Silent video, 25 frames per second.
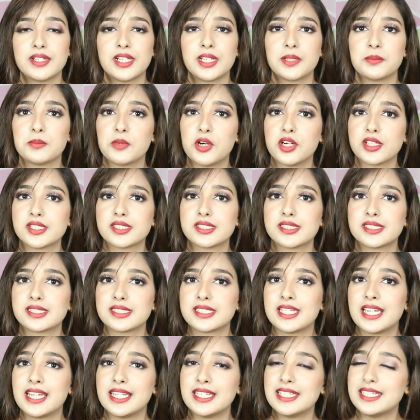unbox
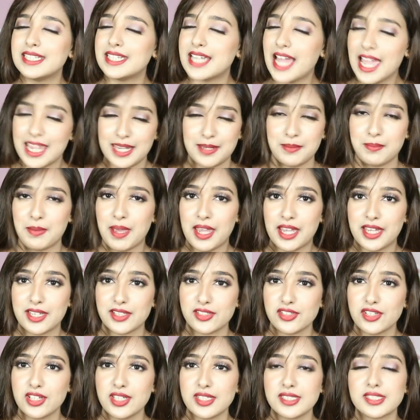9
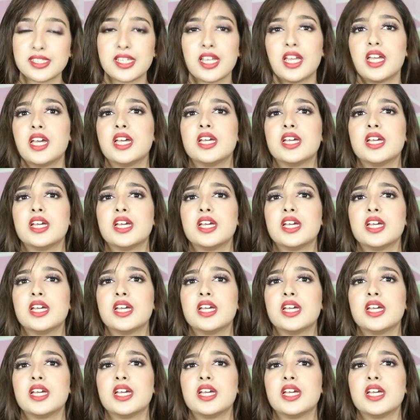packages.